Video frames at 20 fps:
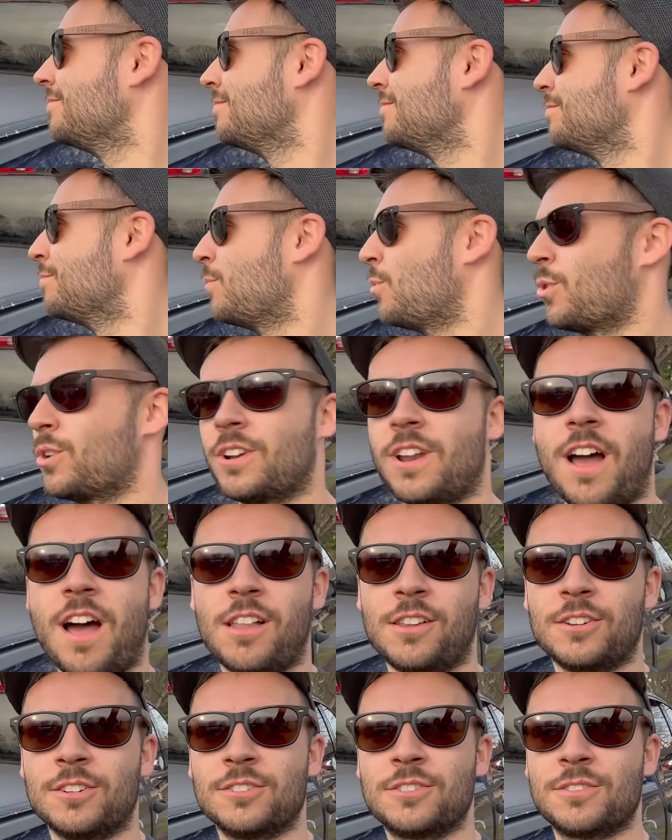more
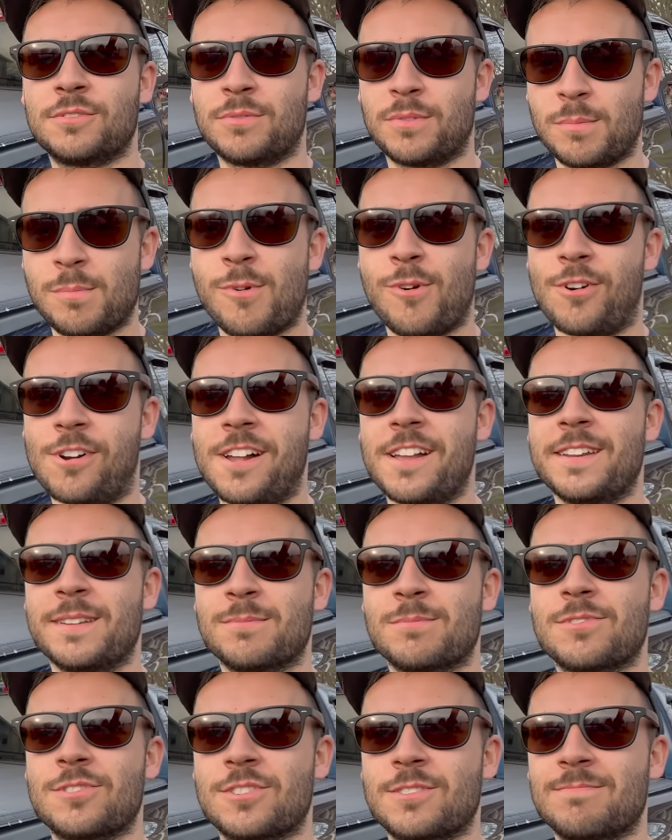dollars for more
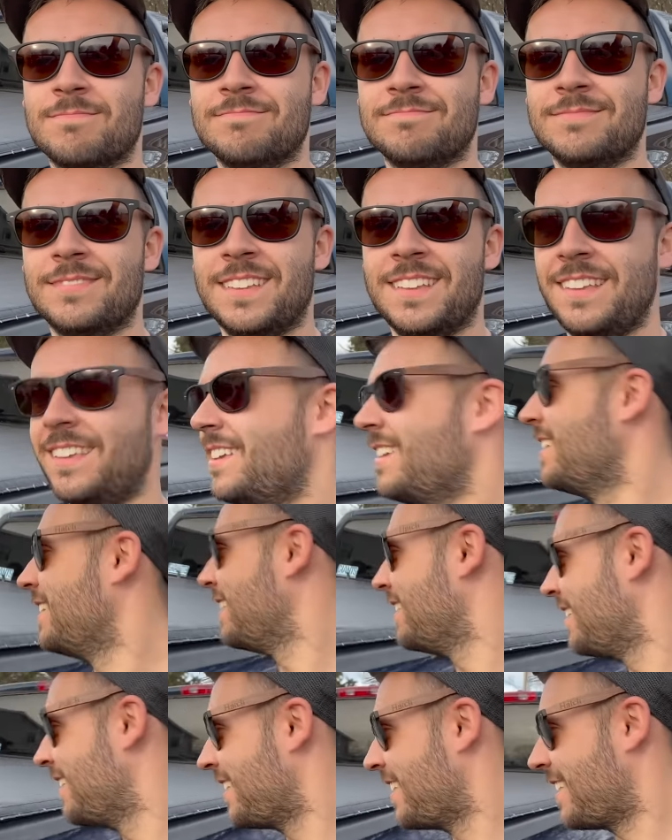items. Yeah,
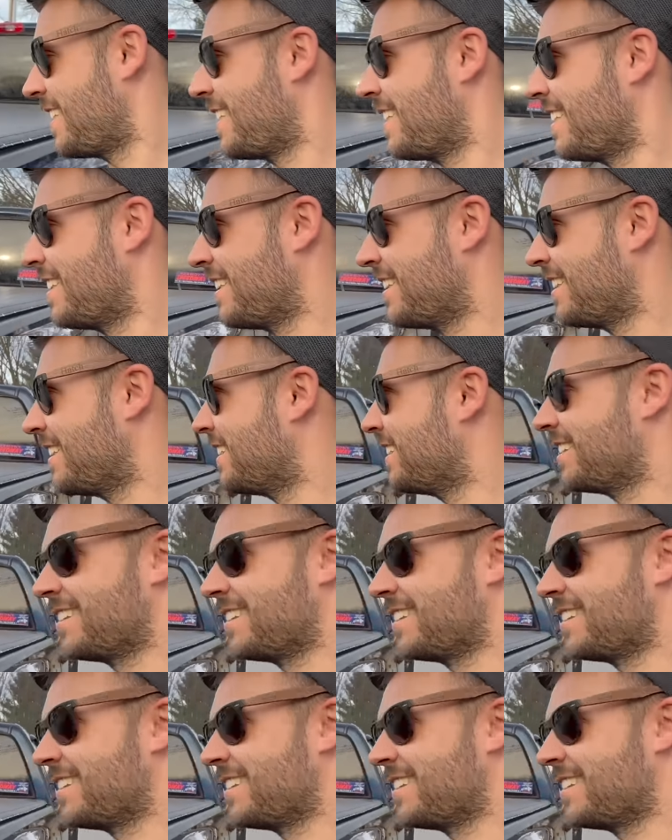and like a three hour trip.